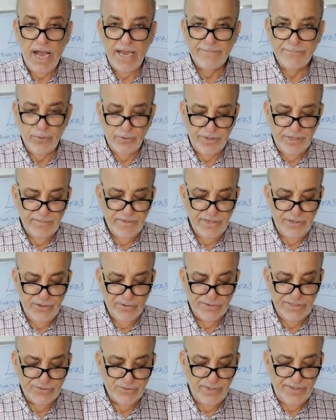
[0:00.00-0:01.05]
hyponym in
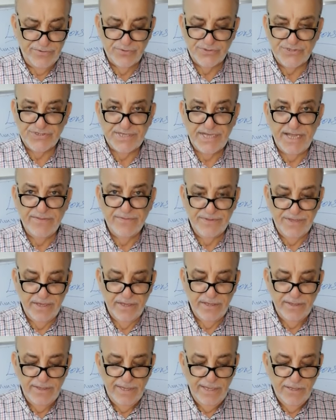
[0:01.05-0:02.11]
order to understand
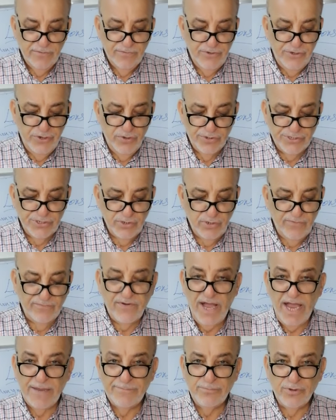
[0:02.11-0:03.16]
the notion
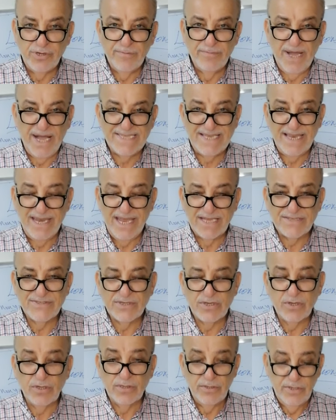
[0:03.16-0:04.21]
of hyponym as a
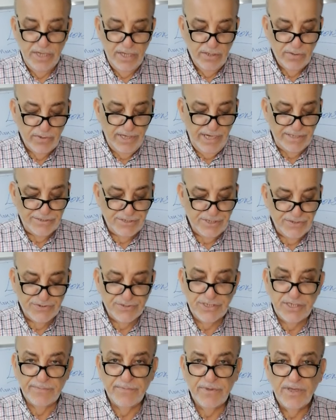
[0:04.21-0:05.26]
lexical
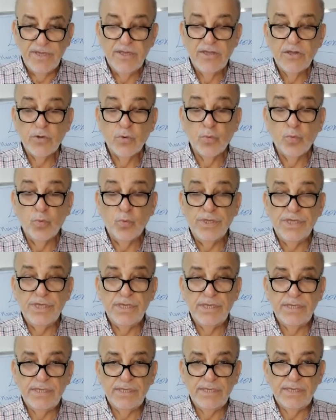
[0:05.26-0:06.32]
relationship.
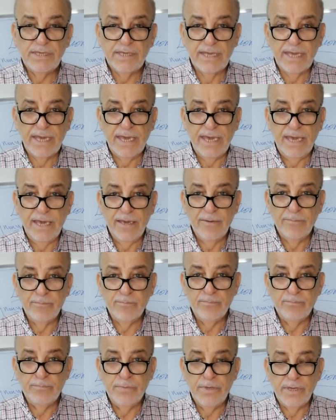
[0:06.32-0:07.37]
We
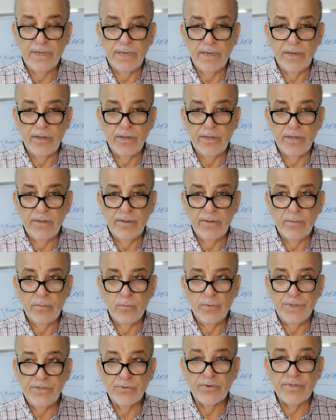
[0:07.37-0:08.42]

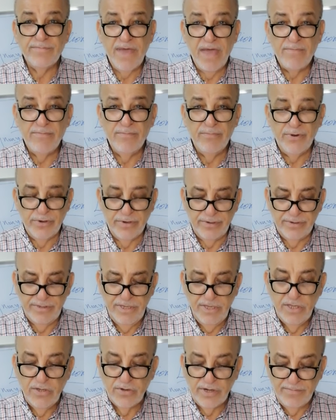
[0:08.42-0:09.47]
remember
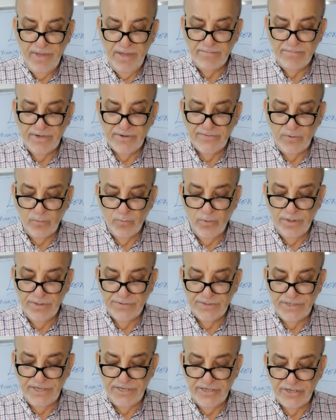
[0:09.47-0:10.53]
the
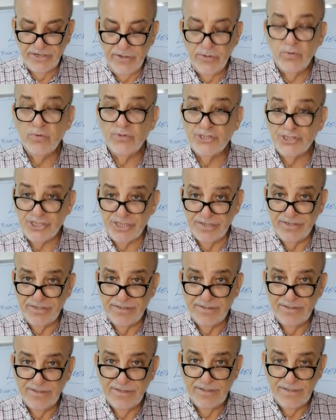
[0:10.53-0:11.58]
word inclusion.
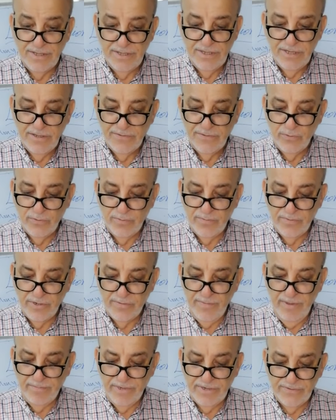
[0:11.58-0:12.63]

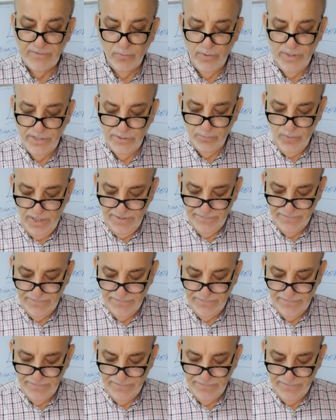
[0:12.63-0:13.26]
Remember the word